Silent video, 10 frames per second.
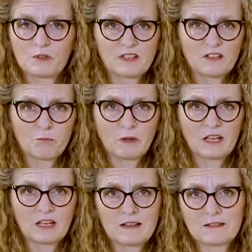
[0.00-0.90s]
tin of
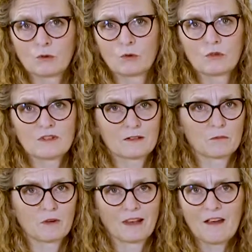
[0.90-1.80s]
beans or
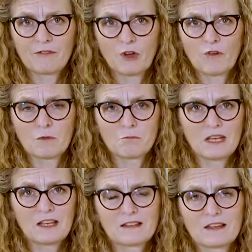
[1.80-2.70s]
some leftover meat,